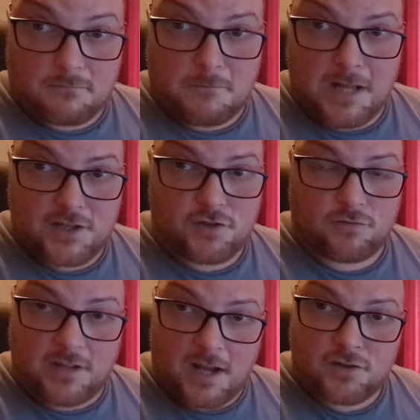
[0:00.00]
let you
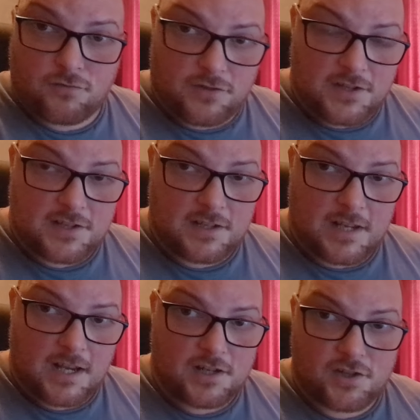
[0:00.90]
dash or
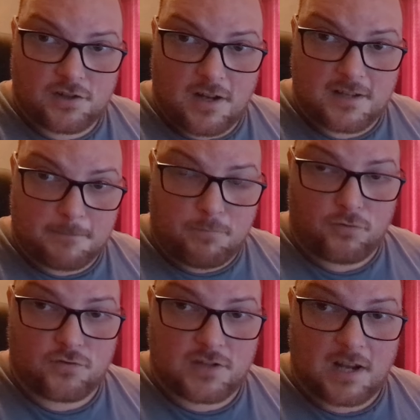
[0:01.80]
disengage as a
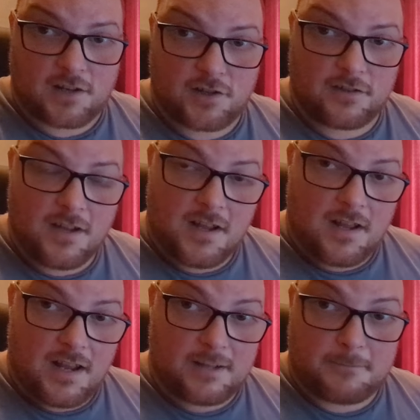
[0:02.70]
bonus action.
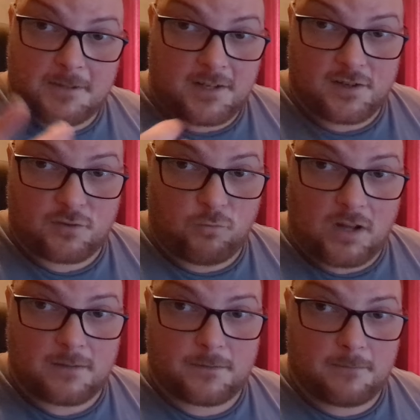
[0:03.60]
And here's
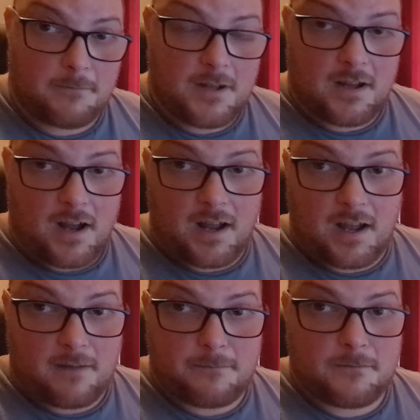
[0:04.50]
one of them. I
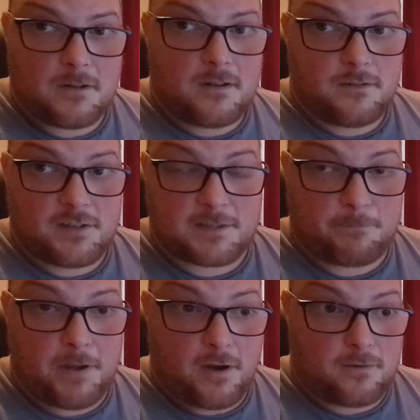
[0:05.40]
have the
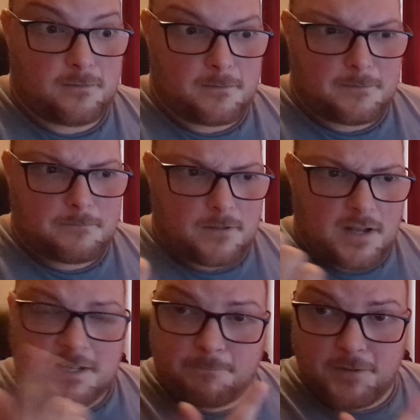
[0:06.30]
spell
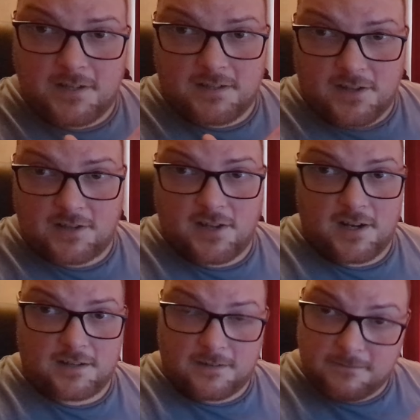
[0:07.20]
Expedient
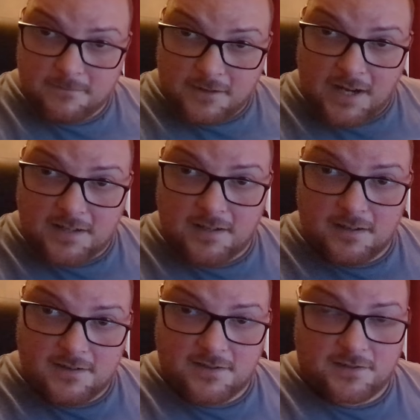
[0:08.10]
Retreat. Right here
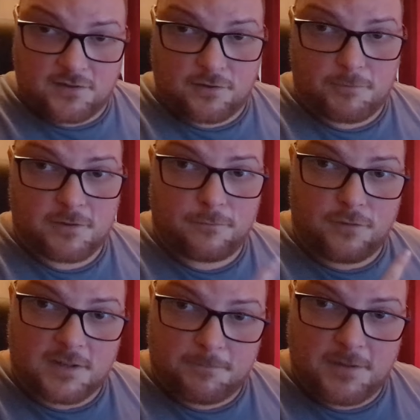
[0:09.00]
is the description
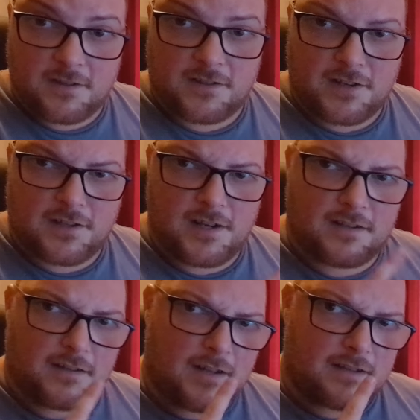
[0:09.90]
for Expedient
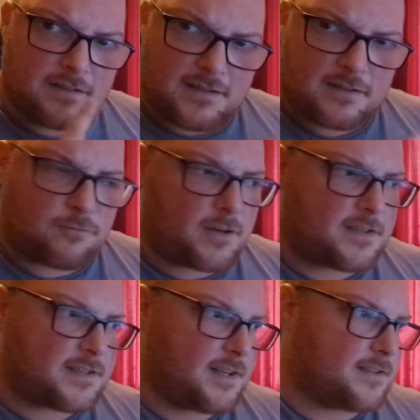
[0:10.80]
Retreat, and this is what
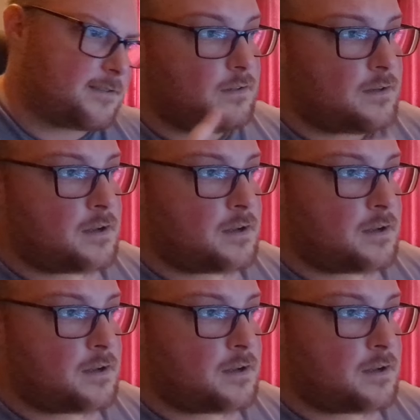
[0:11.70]
it says.